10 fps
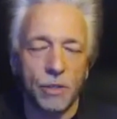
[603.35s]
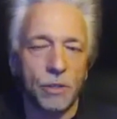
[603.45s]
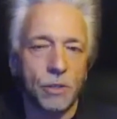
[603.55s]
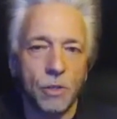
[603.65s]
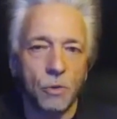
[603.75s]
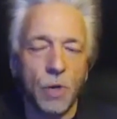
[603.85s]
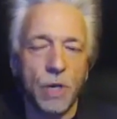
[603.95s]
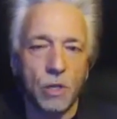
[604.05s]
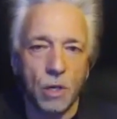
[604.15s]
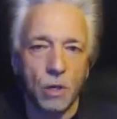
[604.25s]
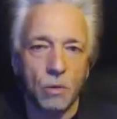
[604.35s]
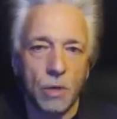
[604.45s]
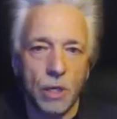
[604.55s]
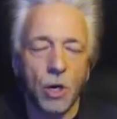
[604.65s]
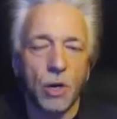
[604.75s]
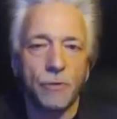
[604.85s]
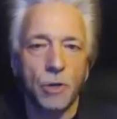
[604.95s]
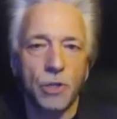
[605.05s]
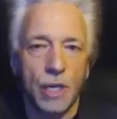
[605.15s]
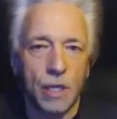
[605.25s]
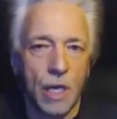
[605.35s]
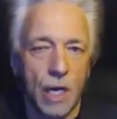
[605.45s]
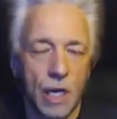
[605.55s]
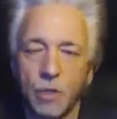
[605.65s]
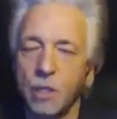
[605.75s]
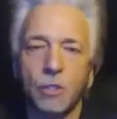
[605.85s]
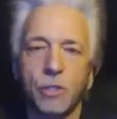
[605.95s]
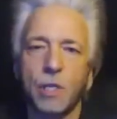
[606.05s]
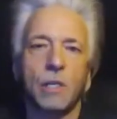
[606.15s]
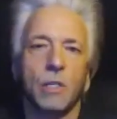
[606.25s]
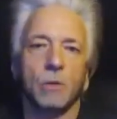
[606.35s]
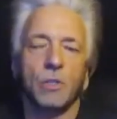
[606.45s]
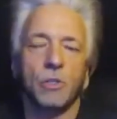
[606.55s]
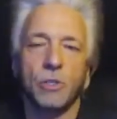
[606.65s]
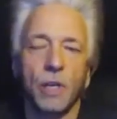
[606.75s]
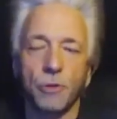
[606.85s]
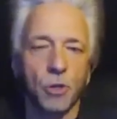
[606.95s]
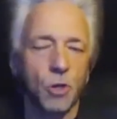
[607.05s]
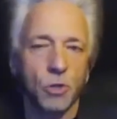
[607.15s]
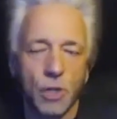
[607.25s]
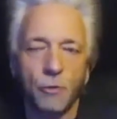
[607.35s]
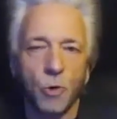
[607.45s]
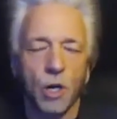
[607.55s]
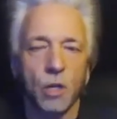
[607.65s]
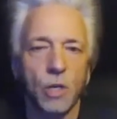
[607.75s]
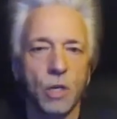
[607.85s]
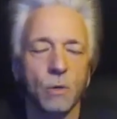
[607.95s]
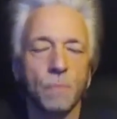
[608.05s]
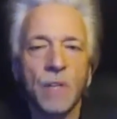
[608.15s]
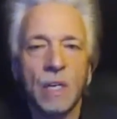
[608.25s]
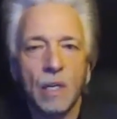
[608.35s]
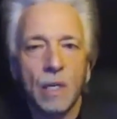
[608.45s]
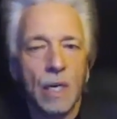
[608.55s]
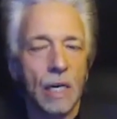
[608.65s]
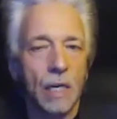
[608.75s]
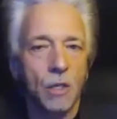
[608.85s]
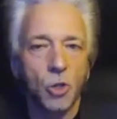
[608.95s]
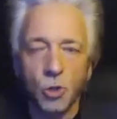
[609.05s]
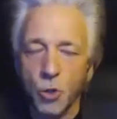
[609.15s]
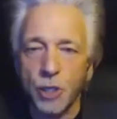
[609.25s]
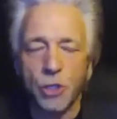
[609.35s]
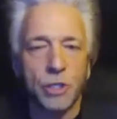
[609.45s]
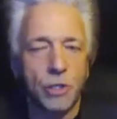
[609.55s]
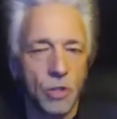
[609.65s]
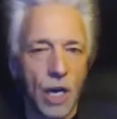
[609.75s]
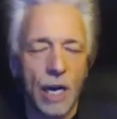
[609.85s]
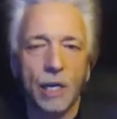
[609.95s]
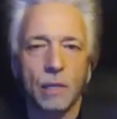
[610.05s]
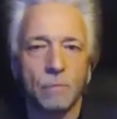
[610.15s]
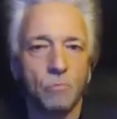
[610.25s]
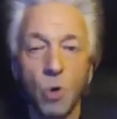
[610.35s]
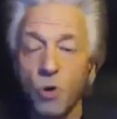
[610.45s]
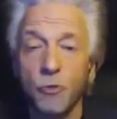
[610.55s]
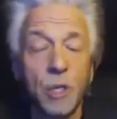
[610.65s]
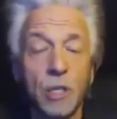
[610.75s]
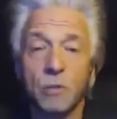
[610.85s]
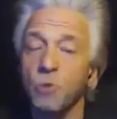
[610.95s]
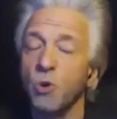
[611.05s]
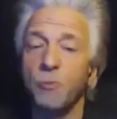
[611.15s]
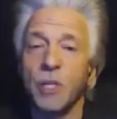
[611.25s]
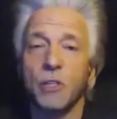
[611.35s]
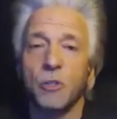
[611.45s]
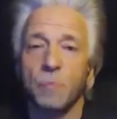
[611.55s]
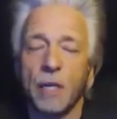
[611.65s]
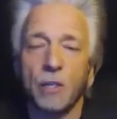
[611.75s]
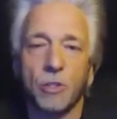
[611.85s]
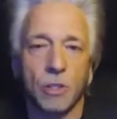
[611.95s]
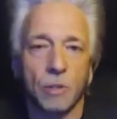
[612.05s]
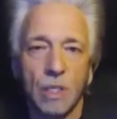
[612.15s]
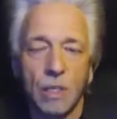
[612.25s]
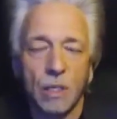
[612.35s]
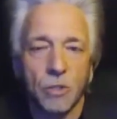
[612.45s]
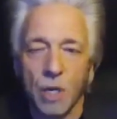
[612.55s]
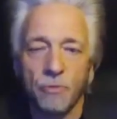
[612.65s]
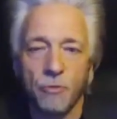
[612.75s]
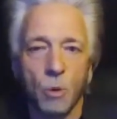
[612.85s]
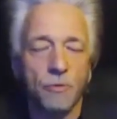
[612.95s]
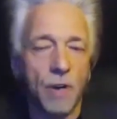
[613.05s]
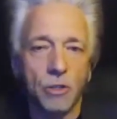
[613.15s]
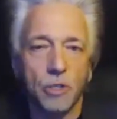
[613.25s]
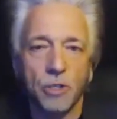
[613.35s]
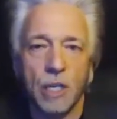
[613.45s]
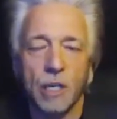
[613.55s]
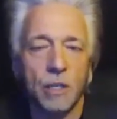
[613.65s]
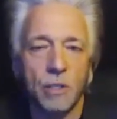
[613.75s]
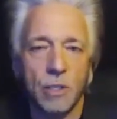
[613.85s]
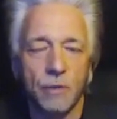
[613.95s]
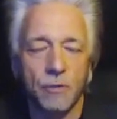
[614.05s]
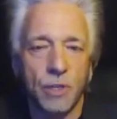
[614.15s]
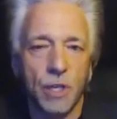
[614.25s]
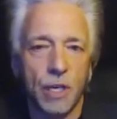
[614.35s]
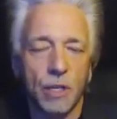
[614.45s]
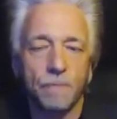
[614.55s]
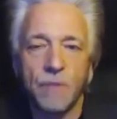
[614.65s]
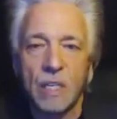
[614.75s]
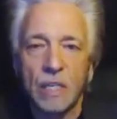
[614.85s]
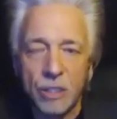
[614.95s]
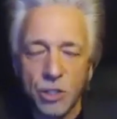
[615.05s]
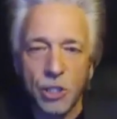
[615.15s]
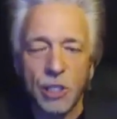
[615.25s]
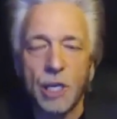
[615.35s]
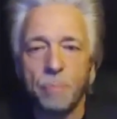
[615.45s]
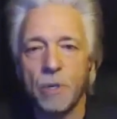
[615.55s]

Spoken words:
that we know in our everyday lives. And it's, it's nothing new, stuff we all know. Nutrition, diet, movement. Movement is medicine. Some form of exercise every day, sleep.